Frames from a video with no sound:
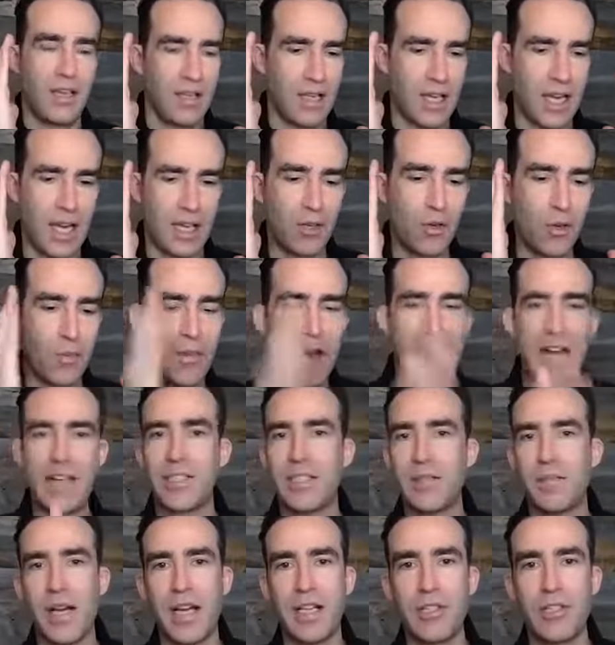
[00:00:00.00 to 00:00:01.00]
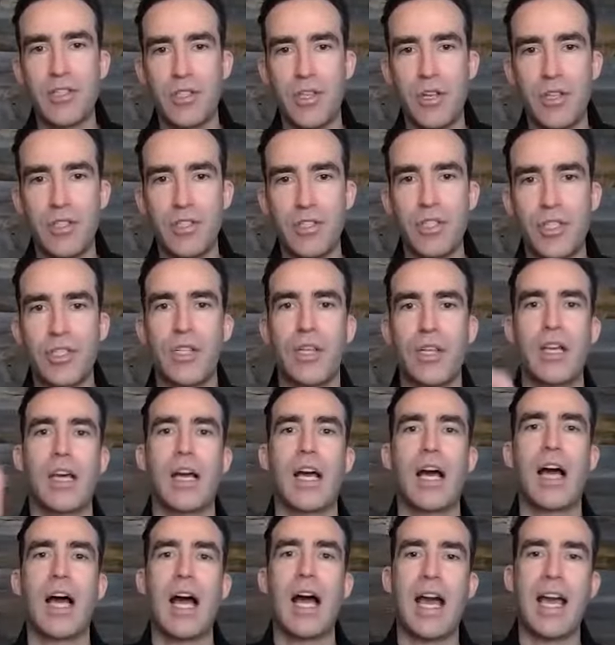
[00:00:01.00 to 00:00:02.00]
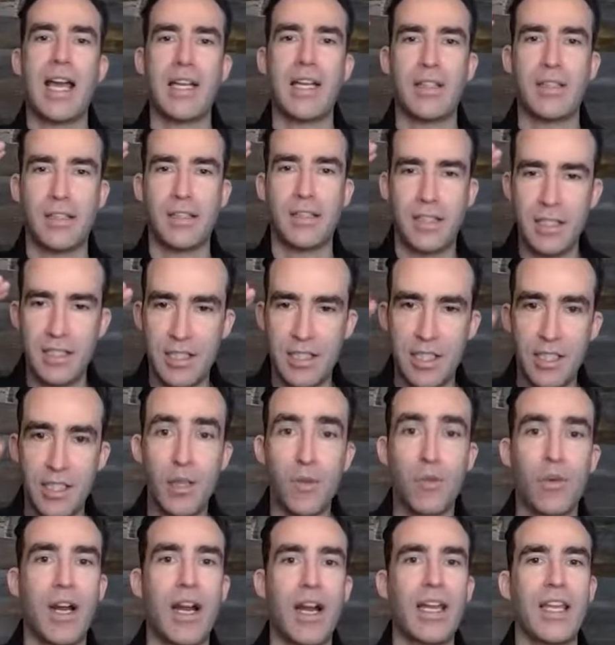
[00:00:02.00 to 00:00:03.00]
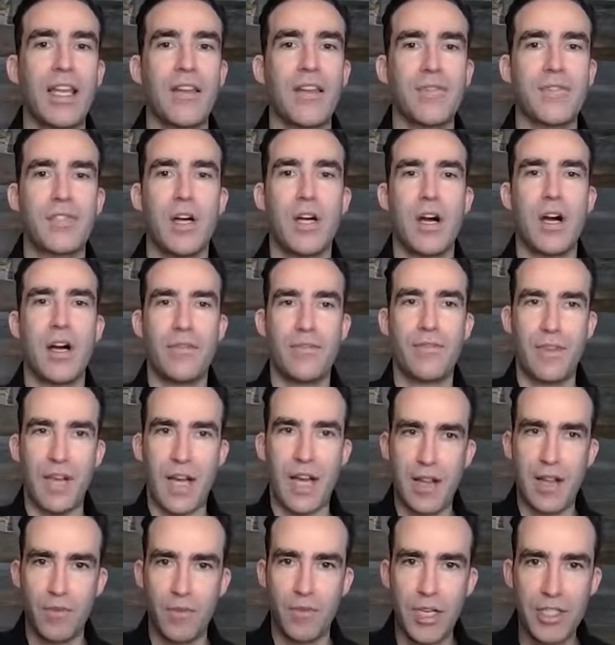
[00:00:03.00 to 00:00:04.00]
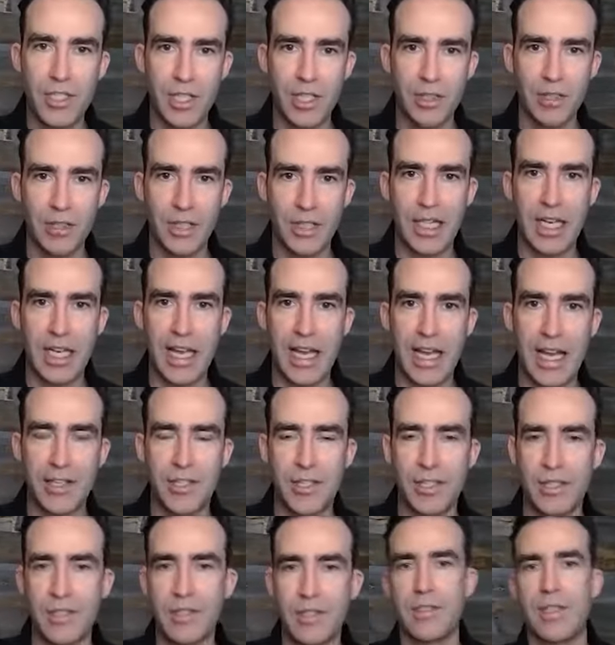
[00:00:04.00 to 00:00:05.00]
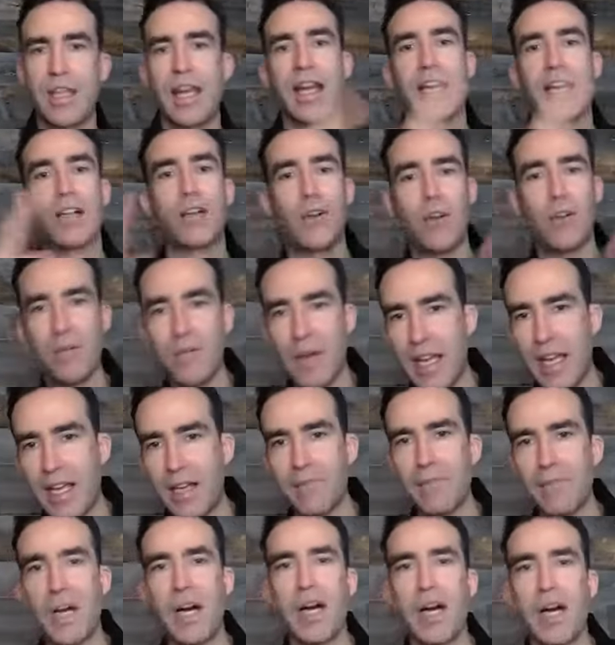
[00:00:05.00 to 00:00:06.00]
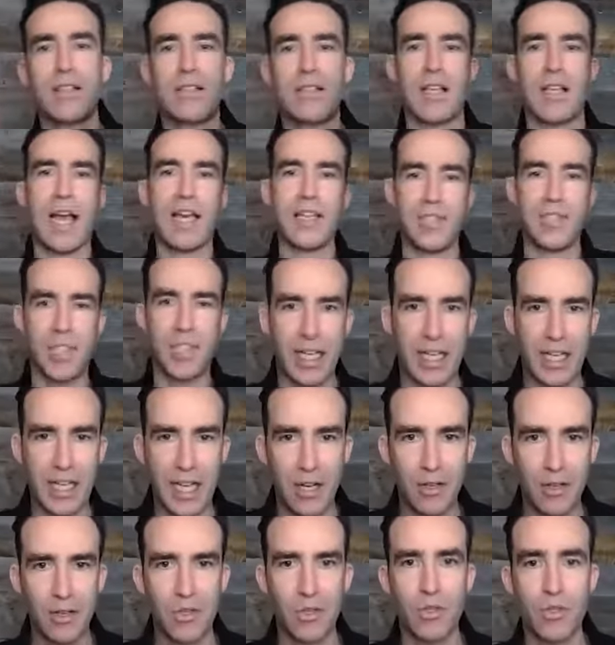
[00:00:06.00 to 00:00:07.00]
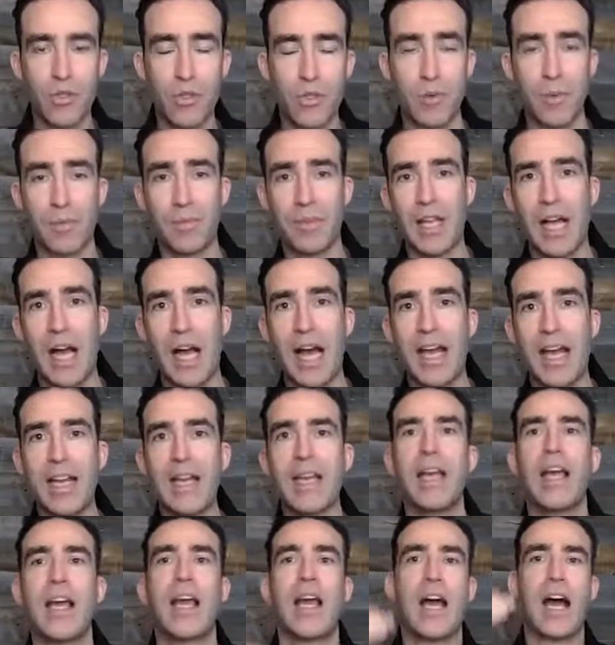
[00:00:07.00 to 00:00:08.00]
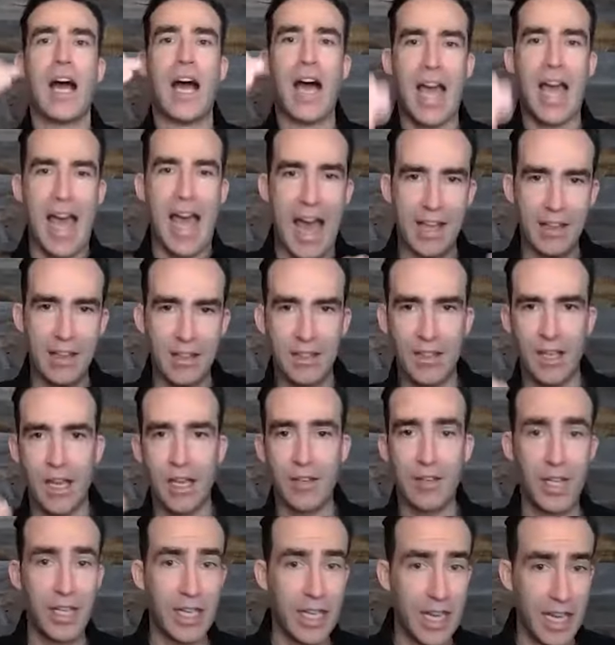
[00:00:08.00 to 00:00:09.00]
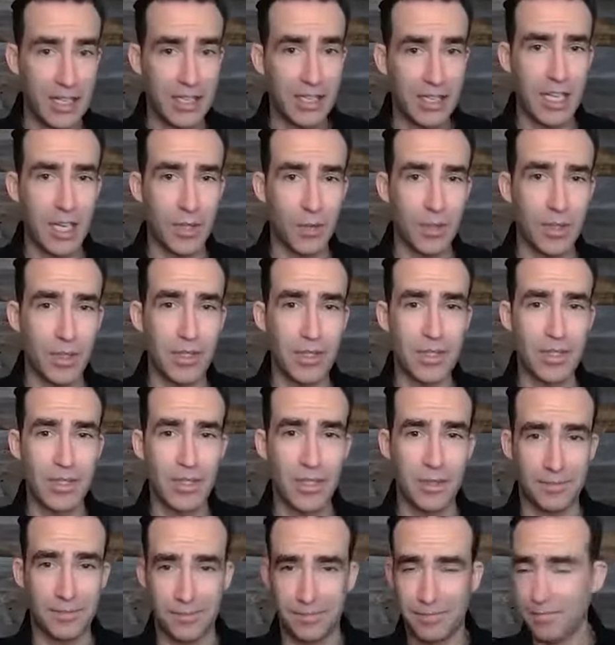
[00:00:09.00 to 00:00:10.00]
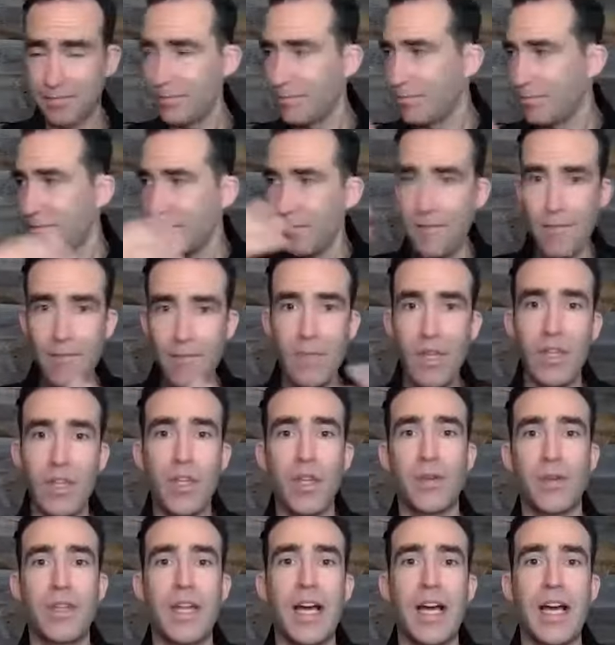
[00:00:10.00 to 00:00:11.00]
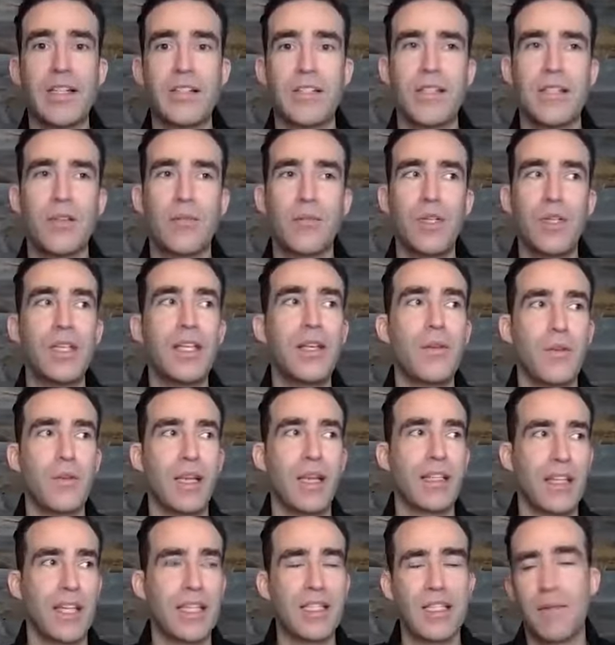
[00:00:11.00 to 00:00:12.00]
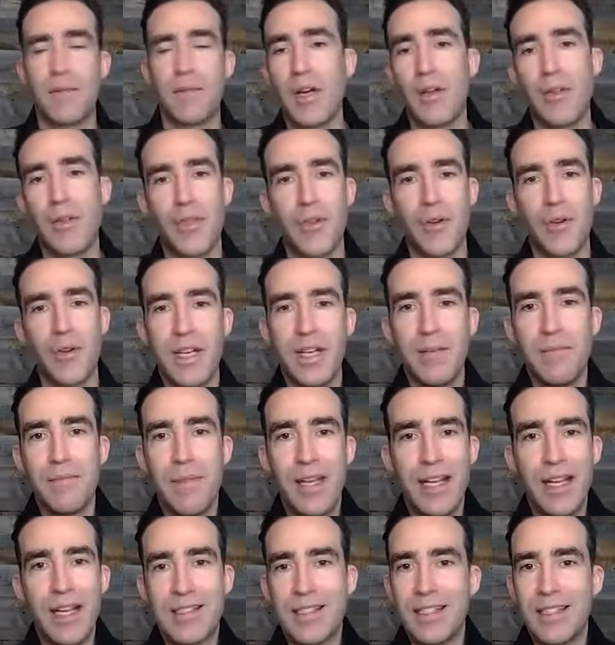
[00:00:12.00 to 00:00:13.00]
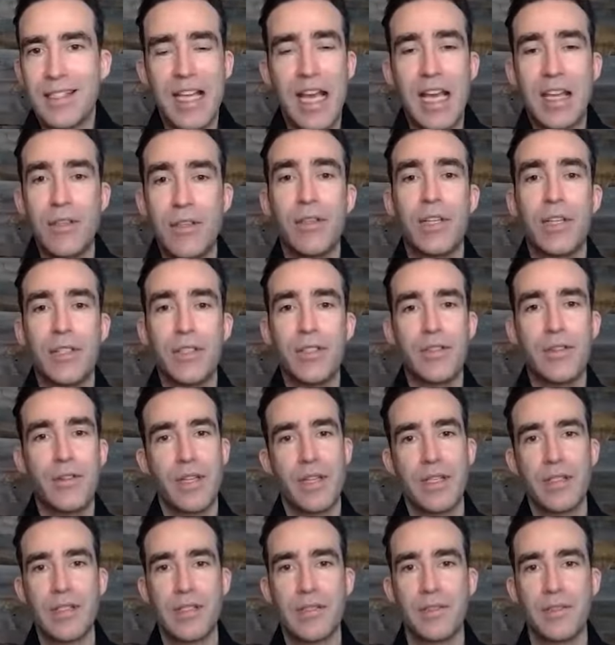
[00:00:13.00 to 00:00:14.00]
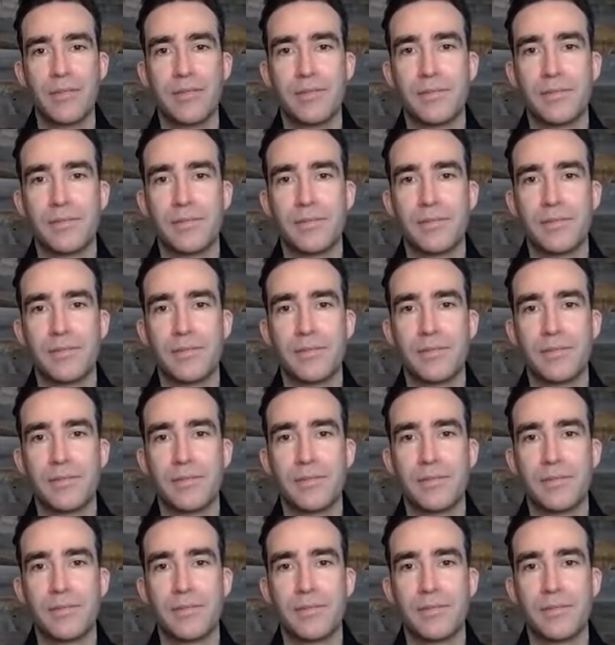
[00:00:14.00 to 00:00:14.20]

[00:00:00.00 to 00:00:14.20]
I go back to my search, I continue where I left off, I reach out the connections, then I go to my inbox, I check out who's replied, I add the next sequence. That's really in less than about 30 minutes a day you can do this.